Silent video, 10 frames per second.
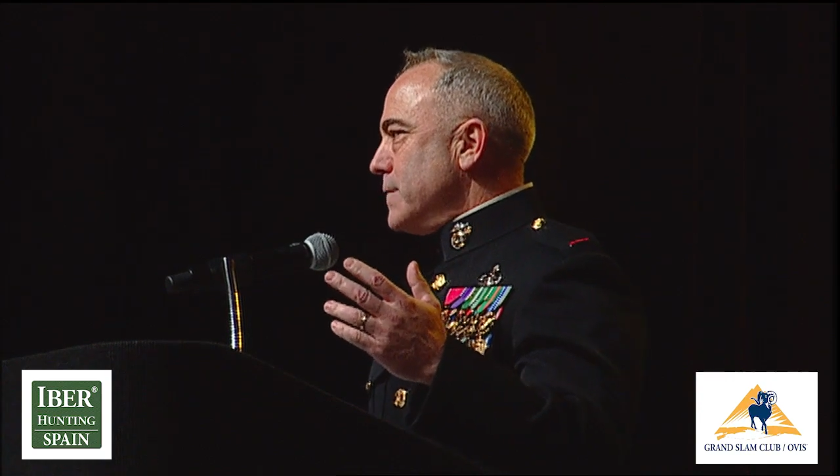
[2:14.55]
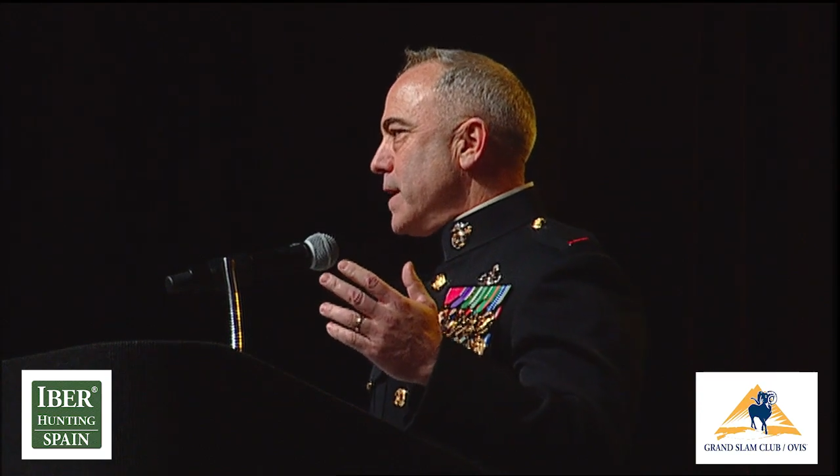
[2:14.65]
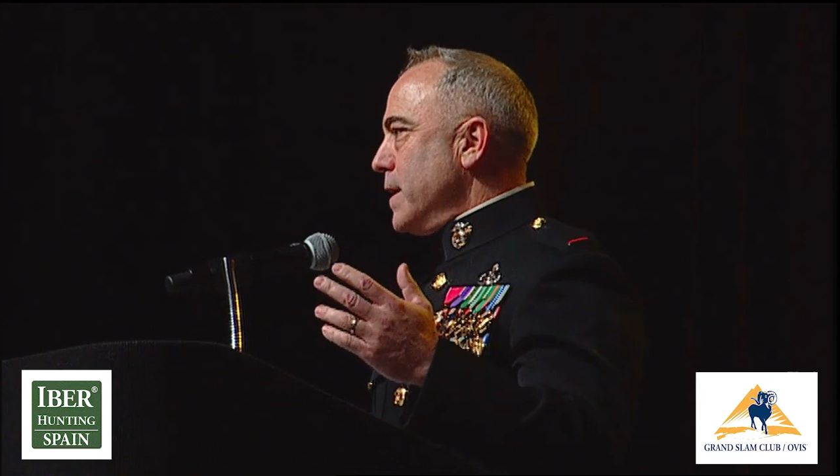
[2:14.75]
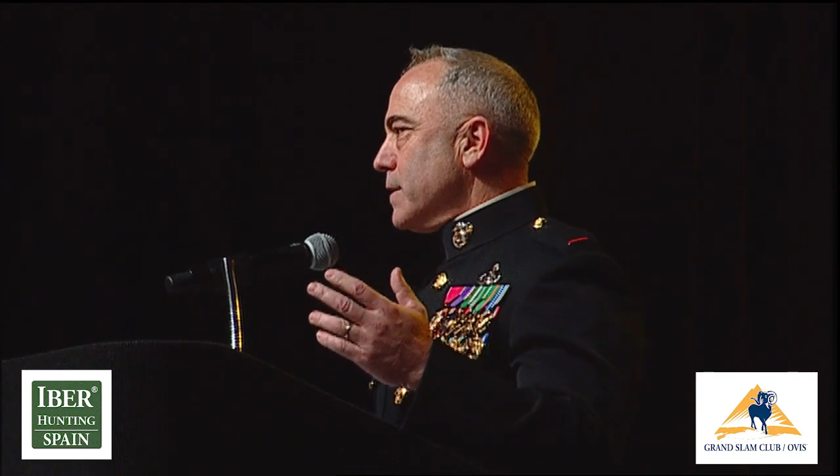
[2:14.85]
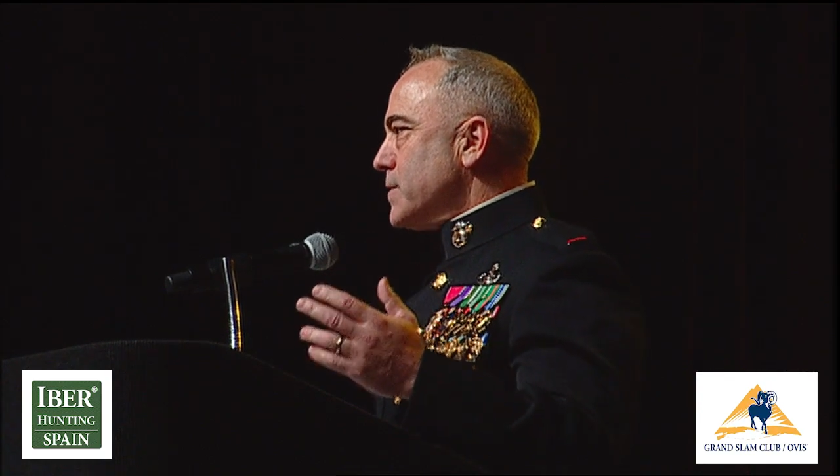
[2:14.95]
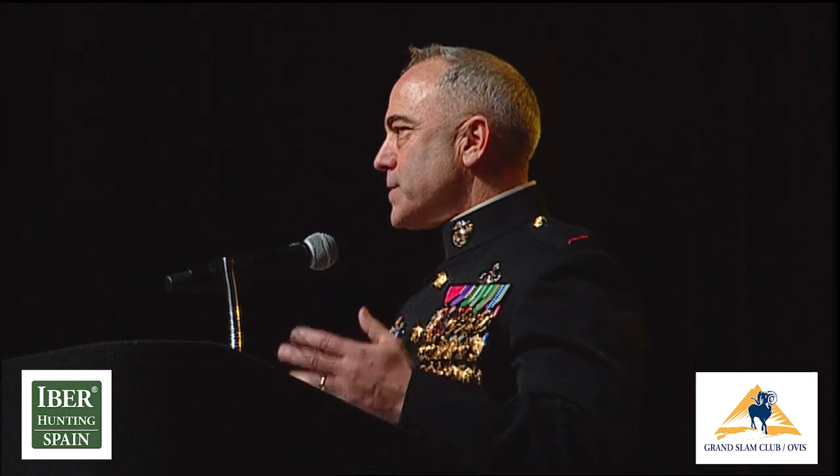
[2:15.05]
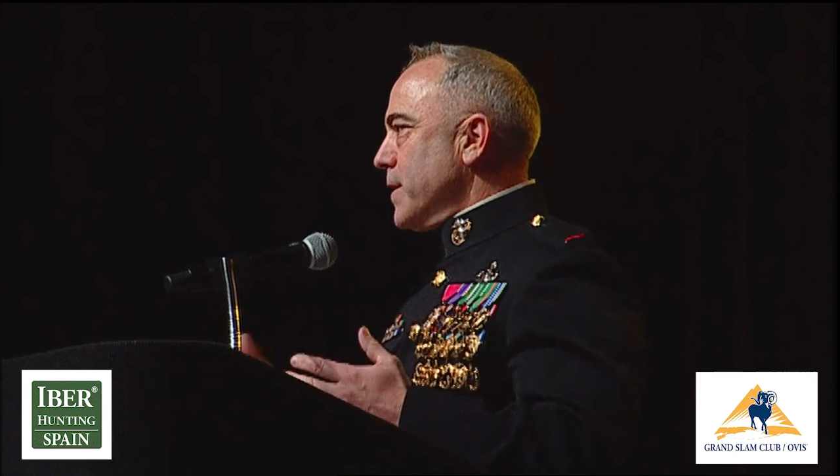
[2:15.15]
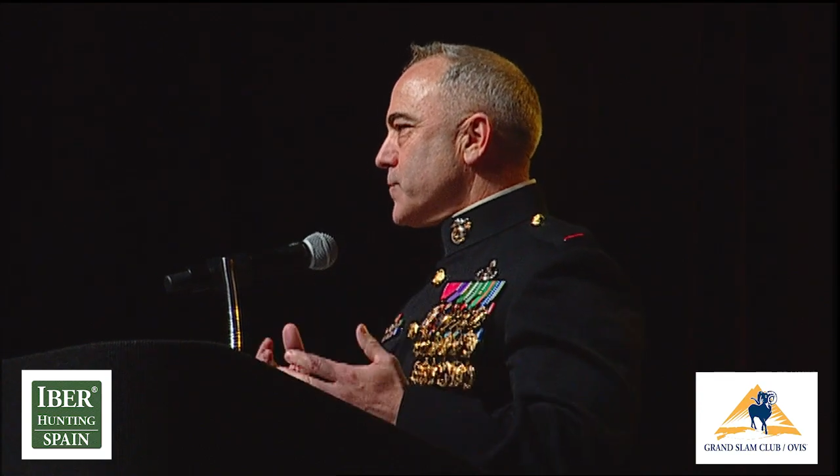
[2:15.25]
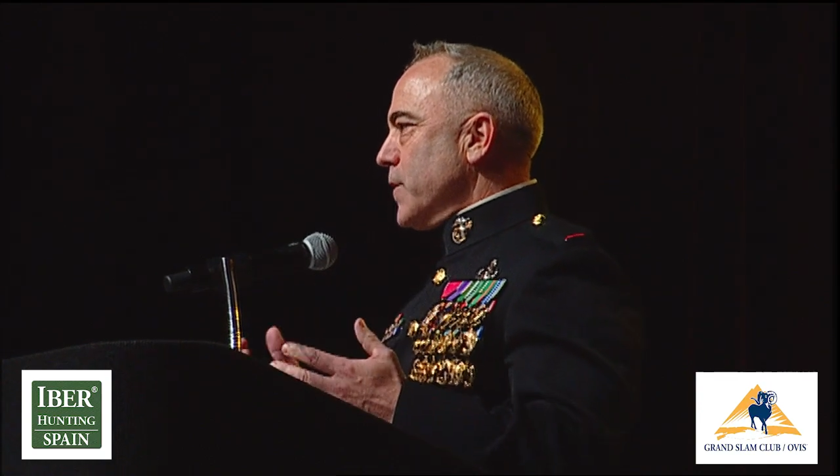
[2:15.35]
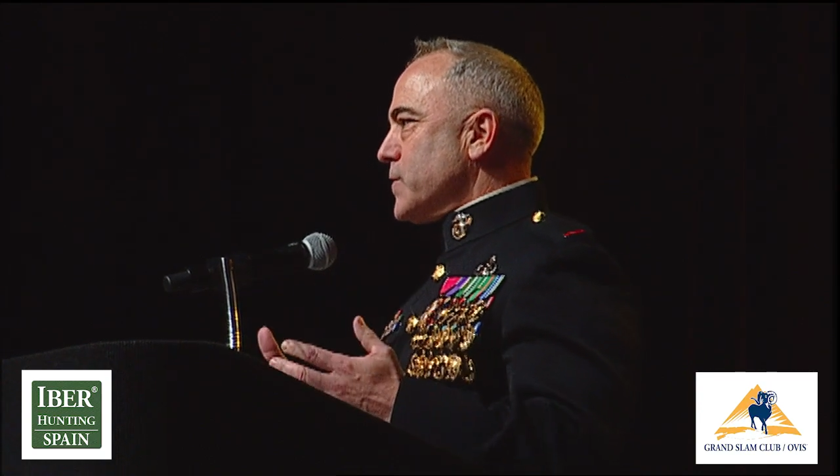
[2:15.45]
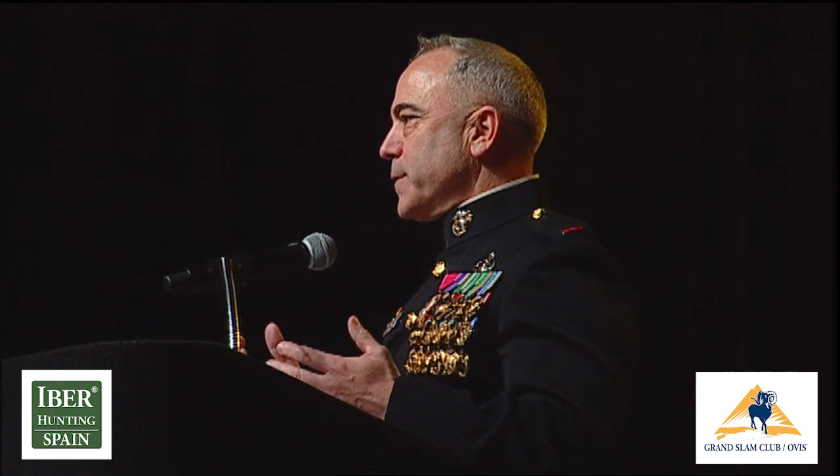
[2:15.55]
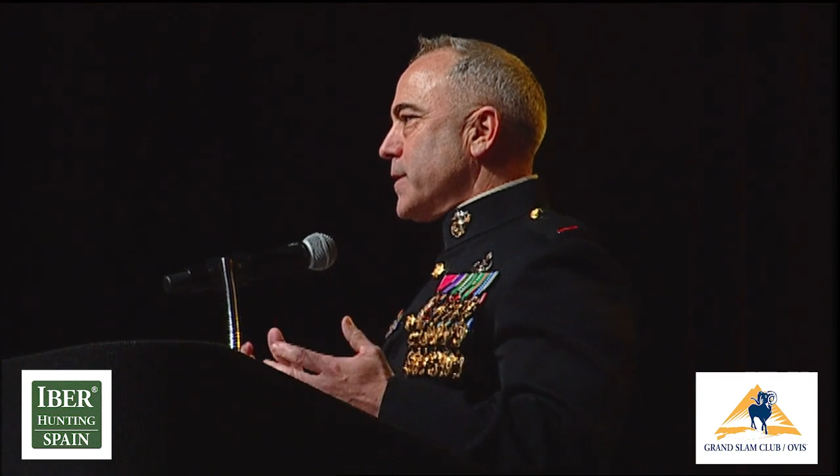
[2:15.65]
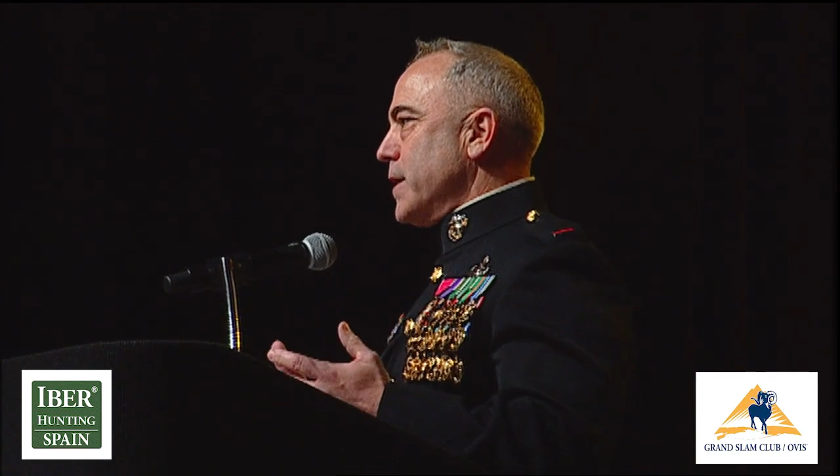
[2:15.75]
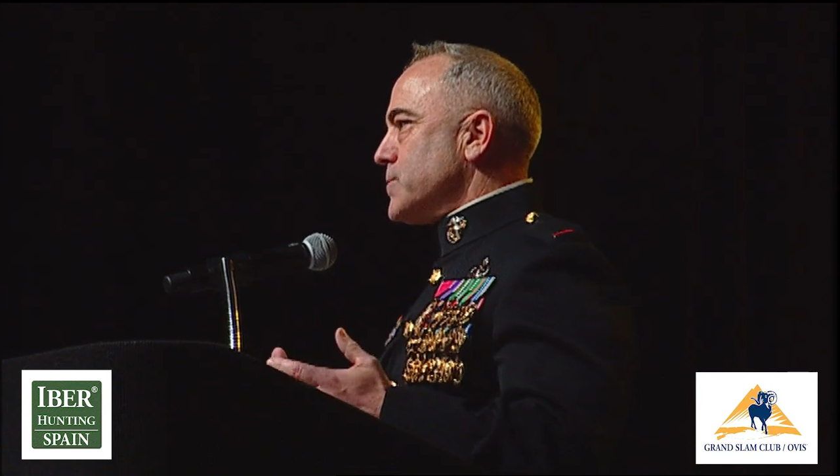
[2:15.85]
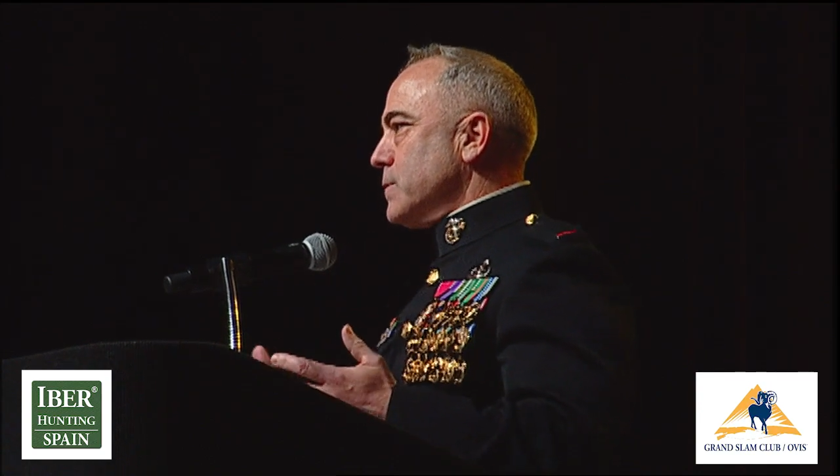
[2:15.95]
and they said our
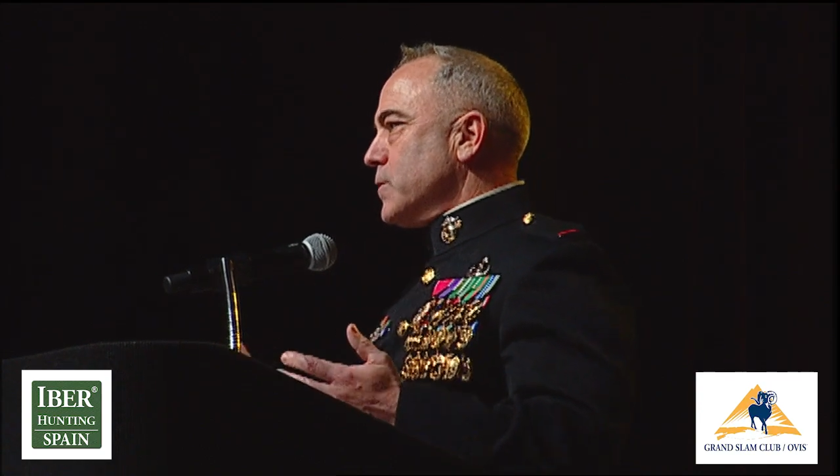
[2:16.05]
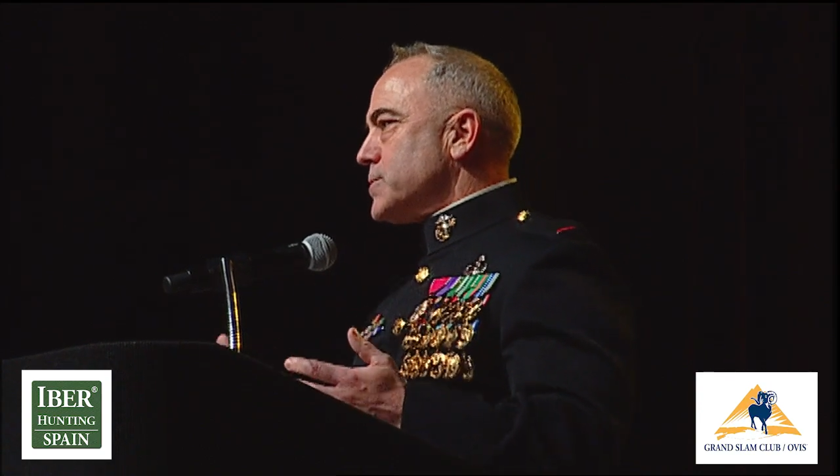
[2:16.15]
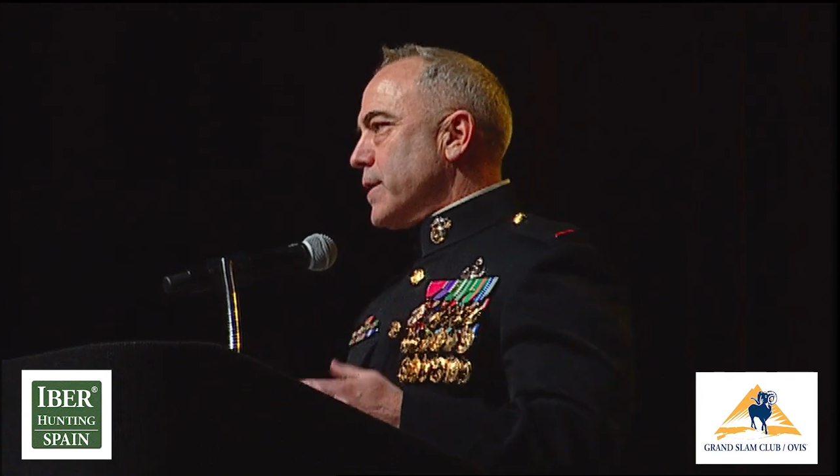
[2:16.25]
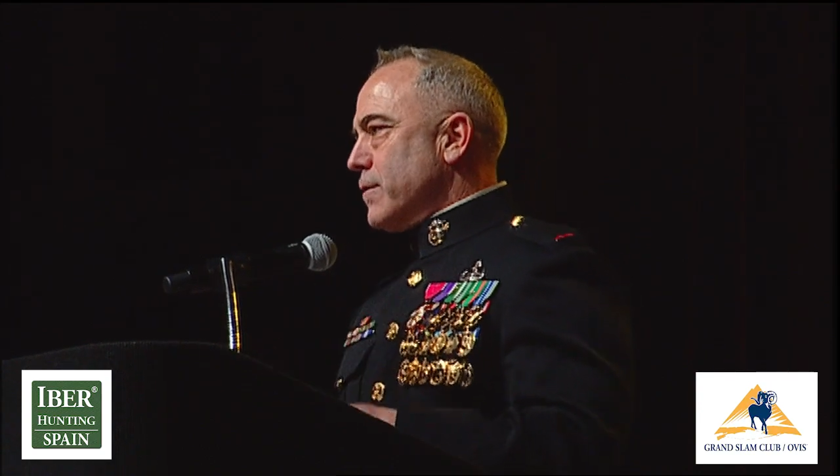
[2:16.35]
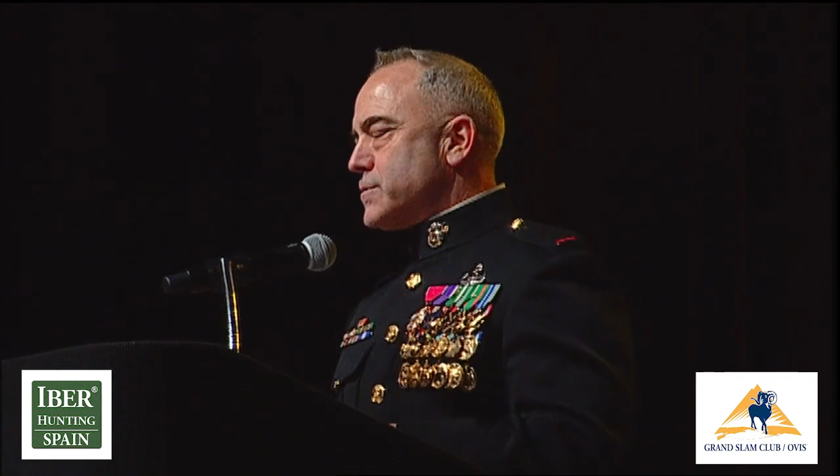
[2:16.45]
transportation was here,